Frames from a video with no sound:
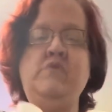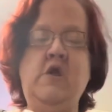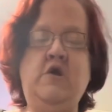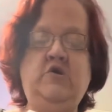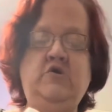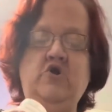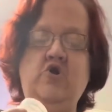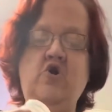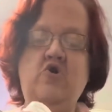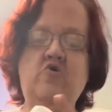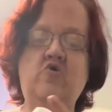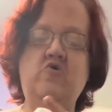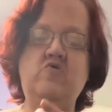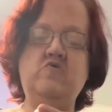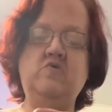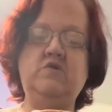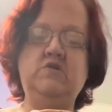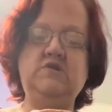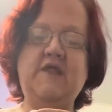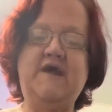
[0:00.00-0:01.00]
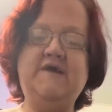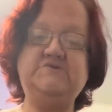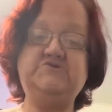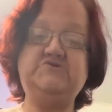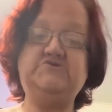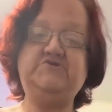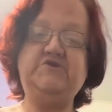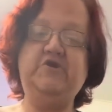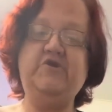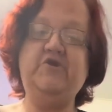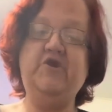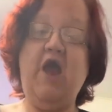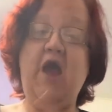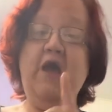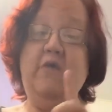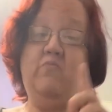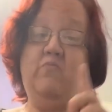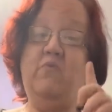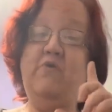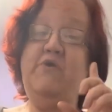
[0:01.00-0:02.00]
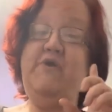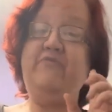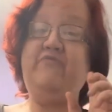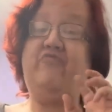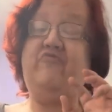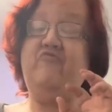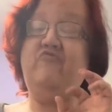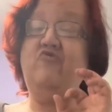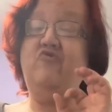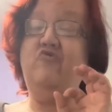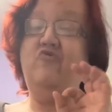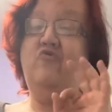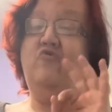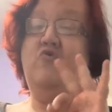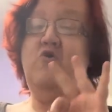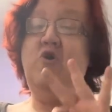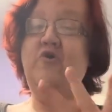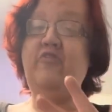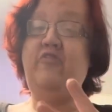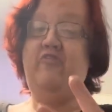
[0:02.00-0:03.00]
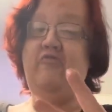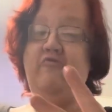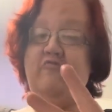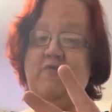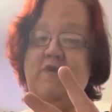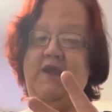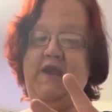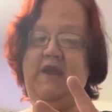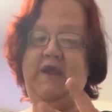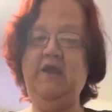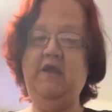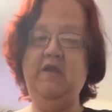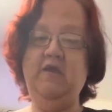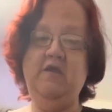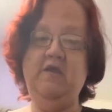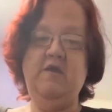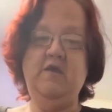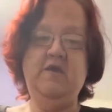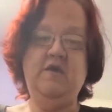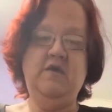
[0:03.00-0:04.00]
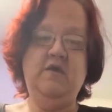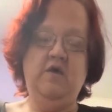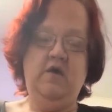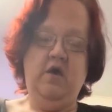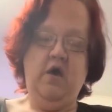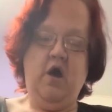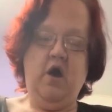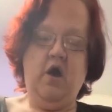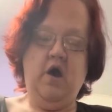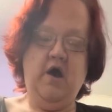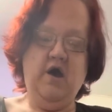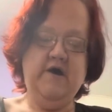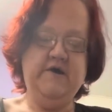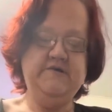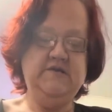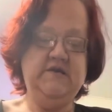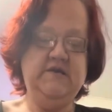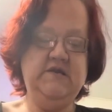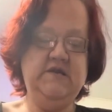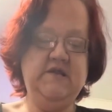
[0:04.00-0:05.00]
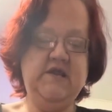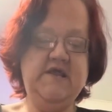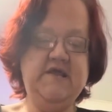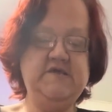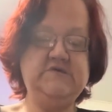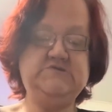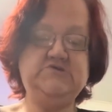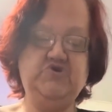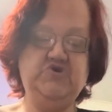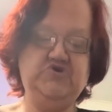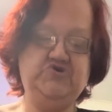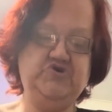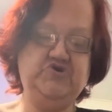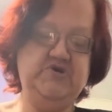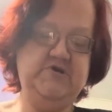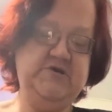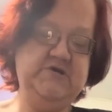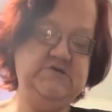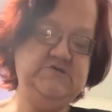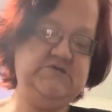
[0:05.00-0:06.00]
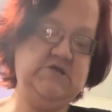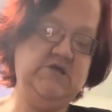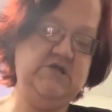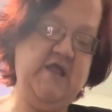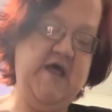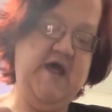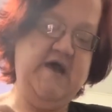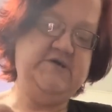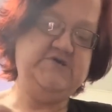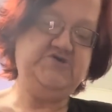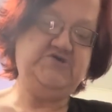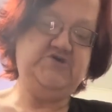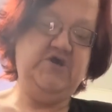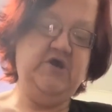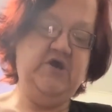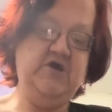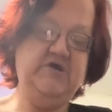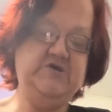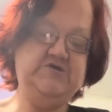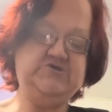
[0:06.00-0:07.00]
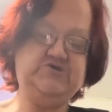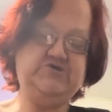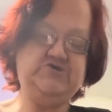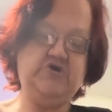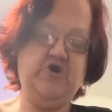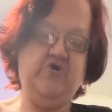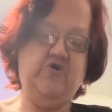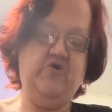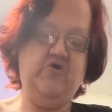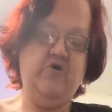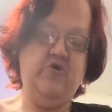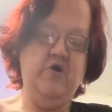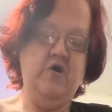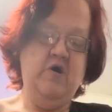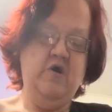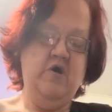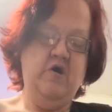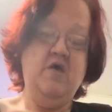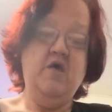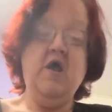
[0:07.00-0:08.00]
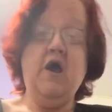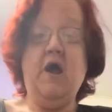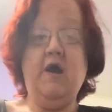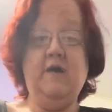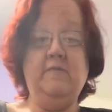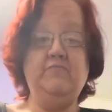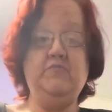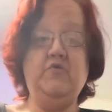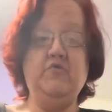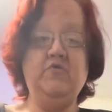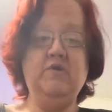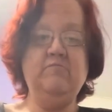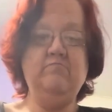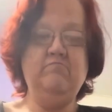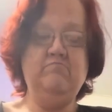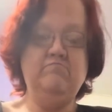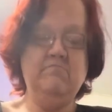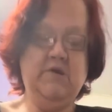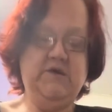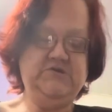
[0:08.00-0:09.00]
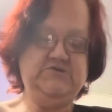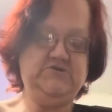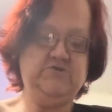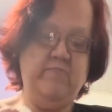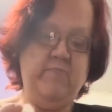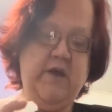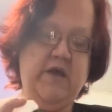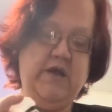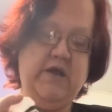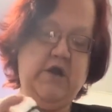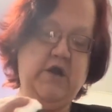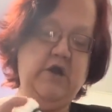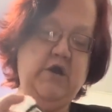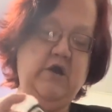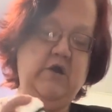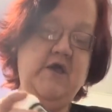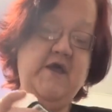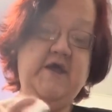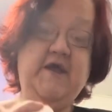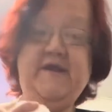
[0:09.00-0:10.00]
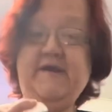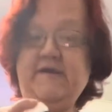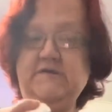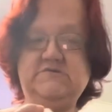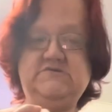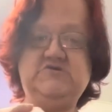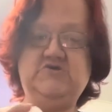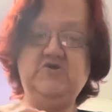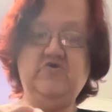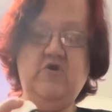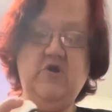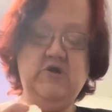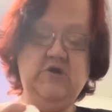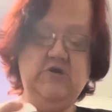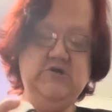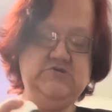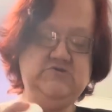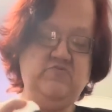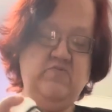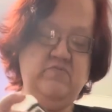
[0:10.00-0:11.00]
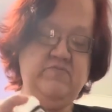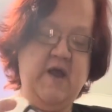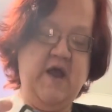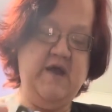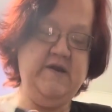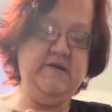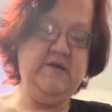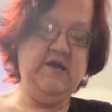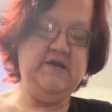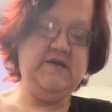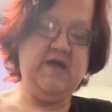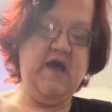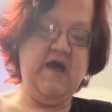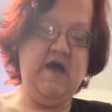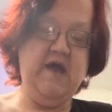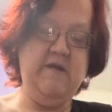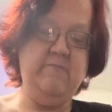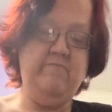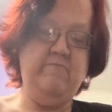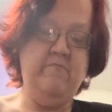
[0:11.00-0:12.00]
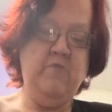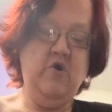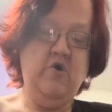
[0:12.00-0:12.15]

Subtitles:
Last year I went through 3 knee surgeries last year. So I'm doing much better. It still hurts from time to time,